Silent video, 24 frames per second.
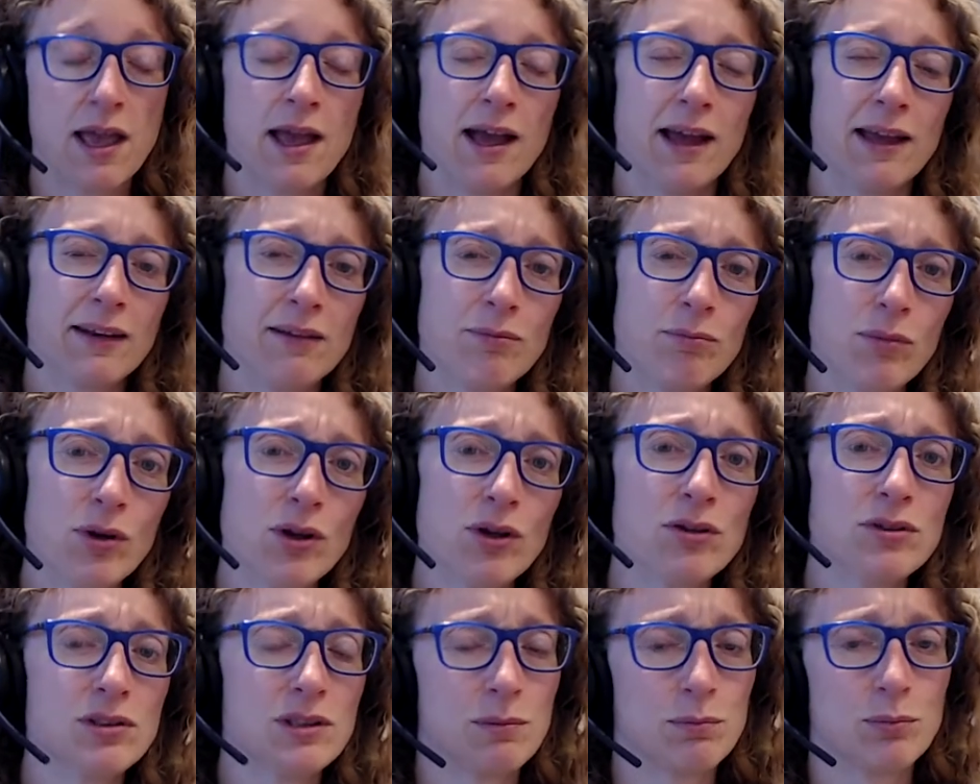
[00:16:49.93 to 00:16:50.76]
And
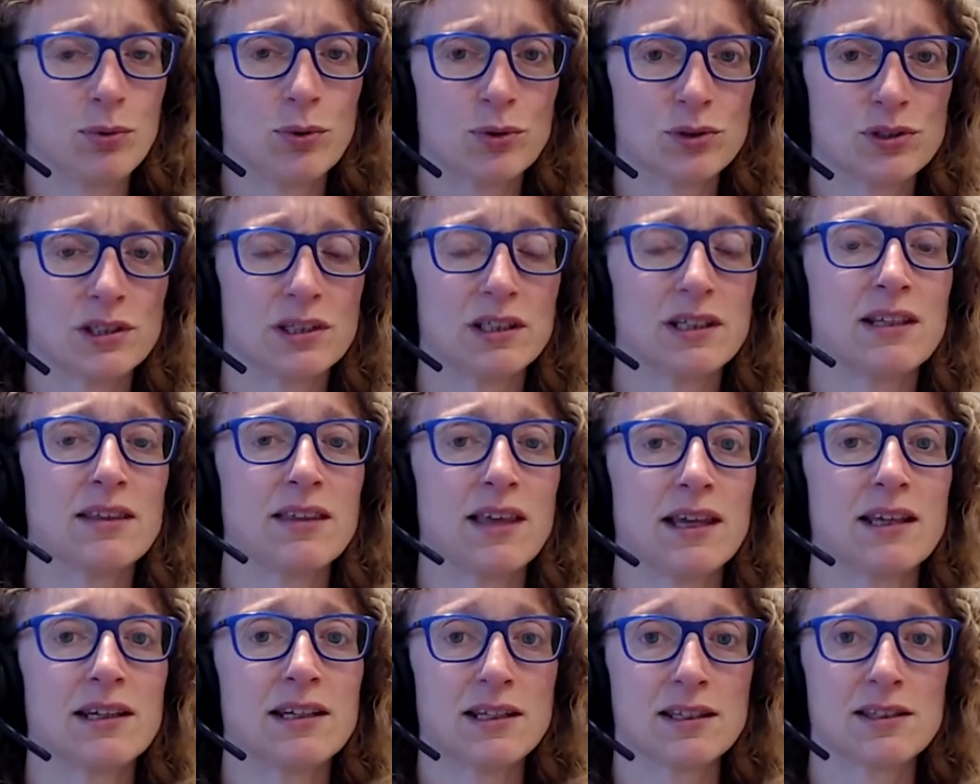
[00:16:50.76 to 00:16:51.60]
most importantly,
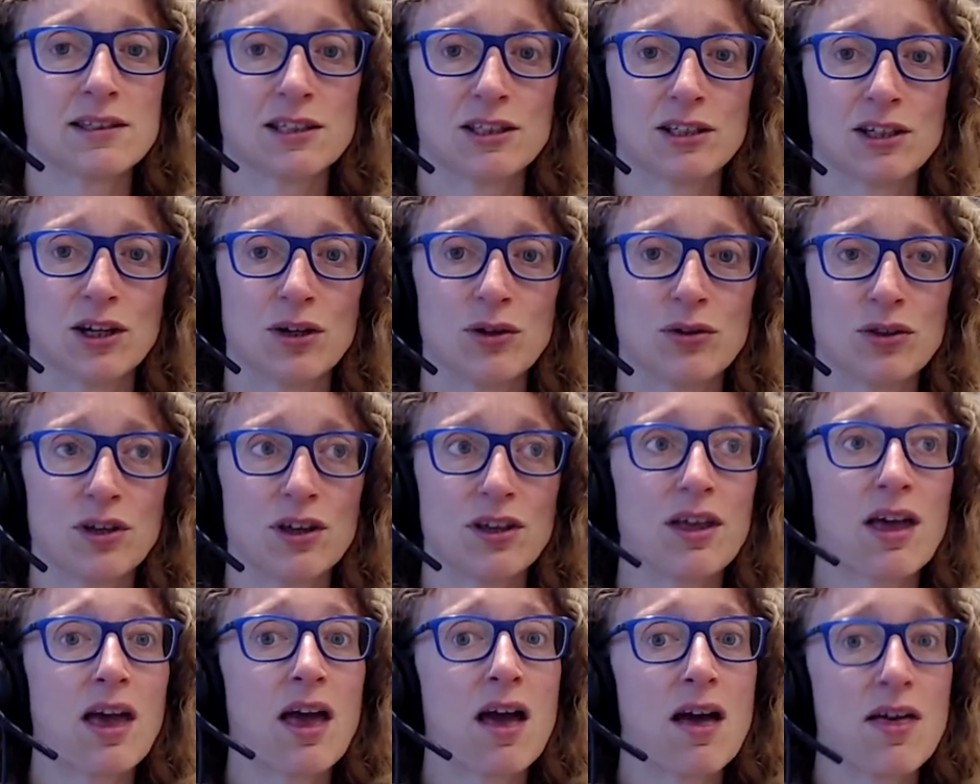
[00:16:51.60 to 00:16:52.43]
they need to know that
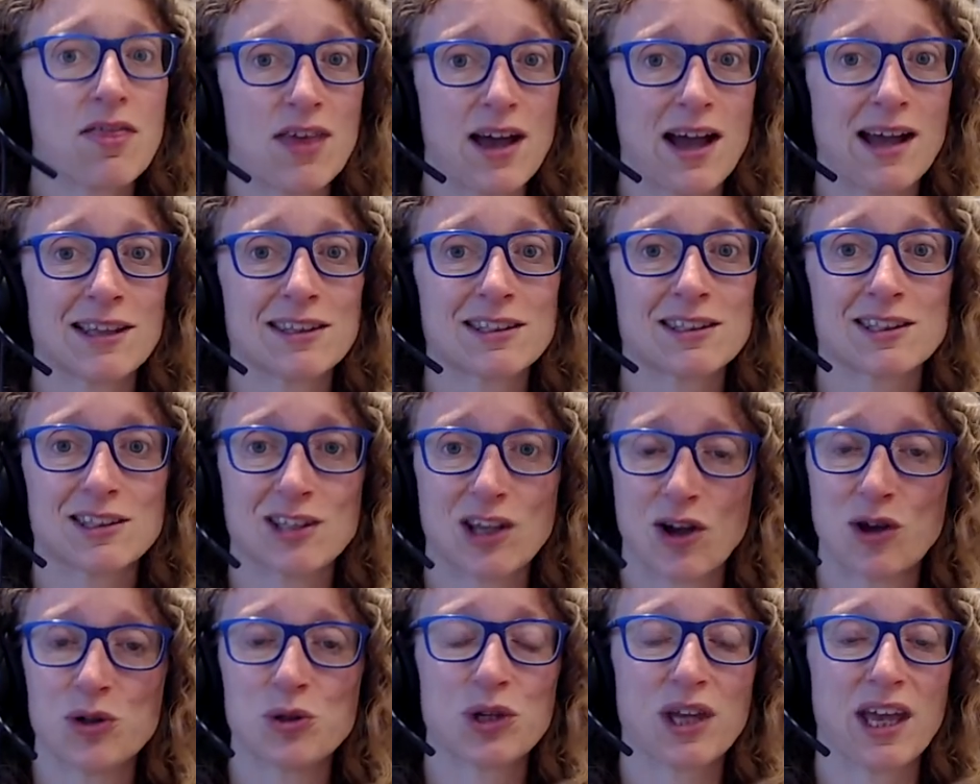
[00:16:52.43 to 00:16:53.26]
that's
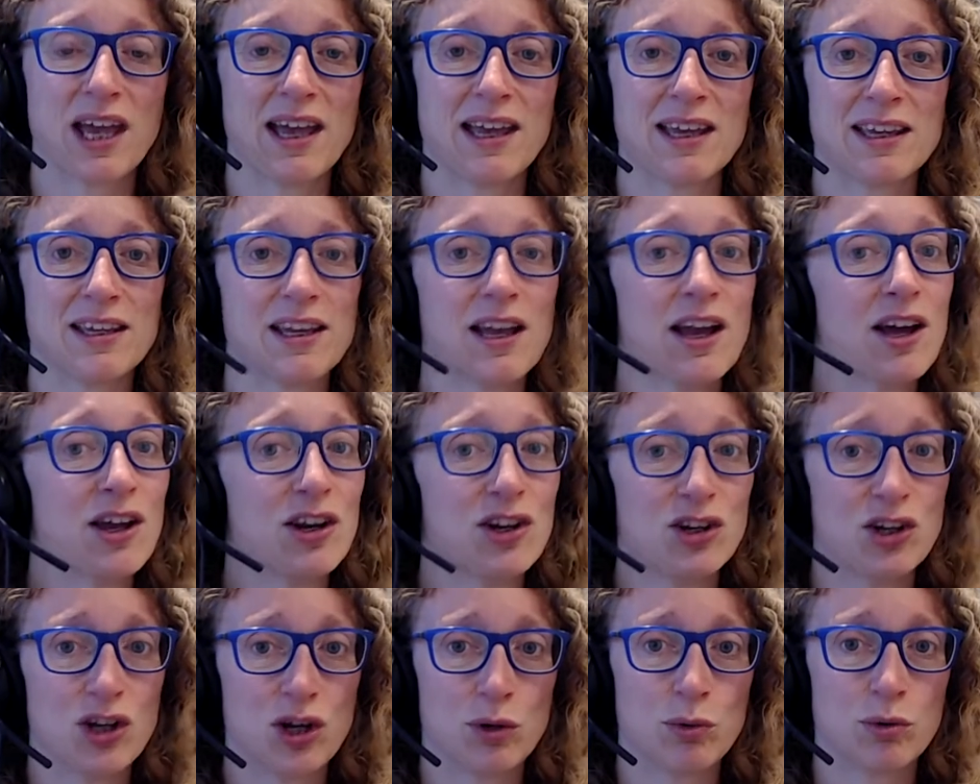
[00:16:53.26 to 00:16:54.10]
okay.
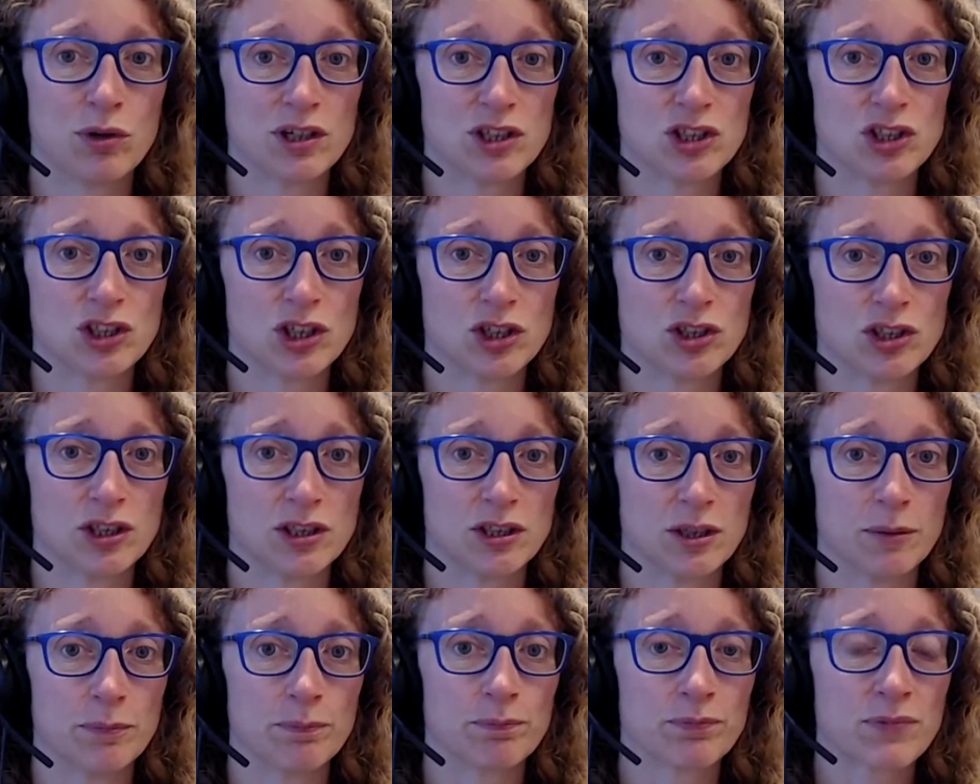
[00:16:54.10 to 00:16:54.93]
No one is judging
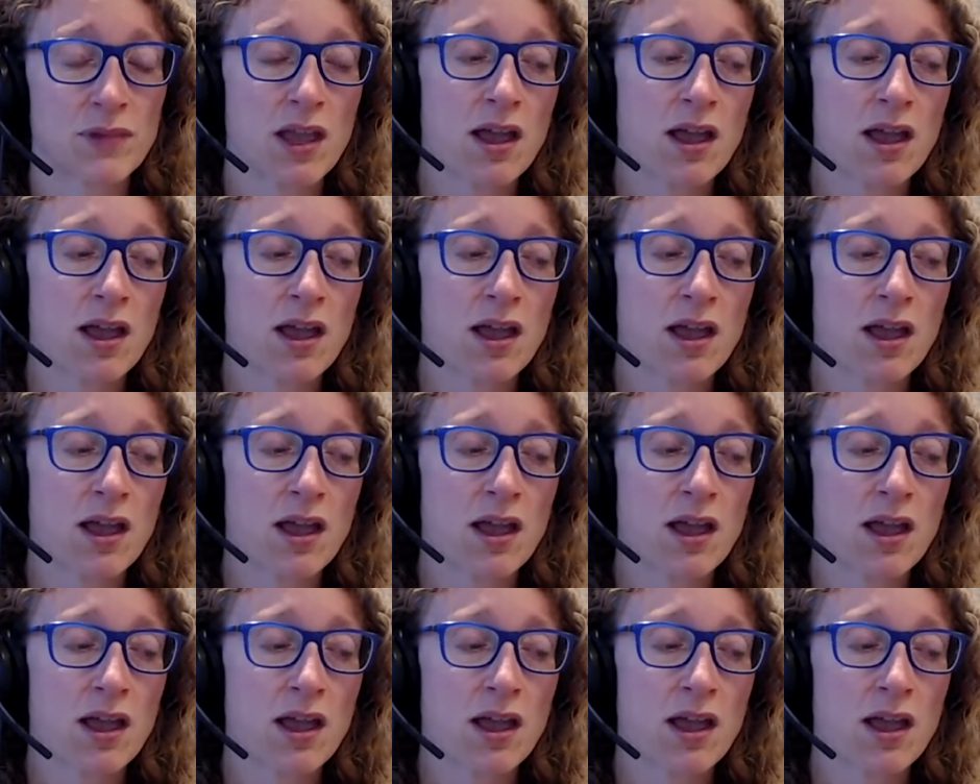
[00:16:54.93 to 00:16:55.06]
them.